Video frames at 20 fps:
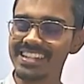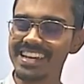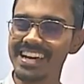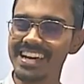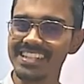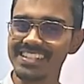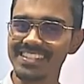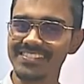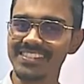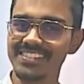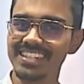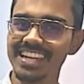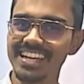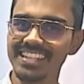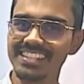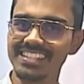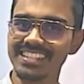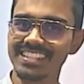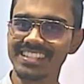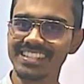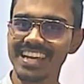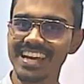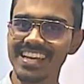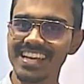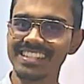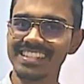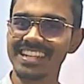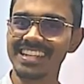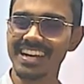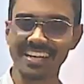a word exists as
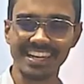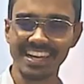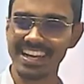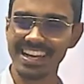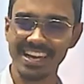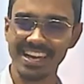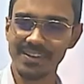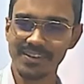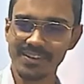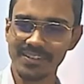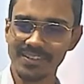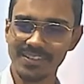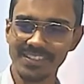inductile. I don't know.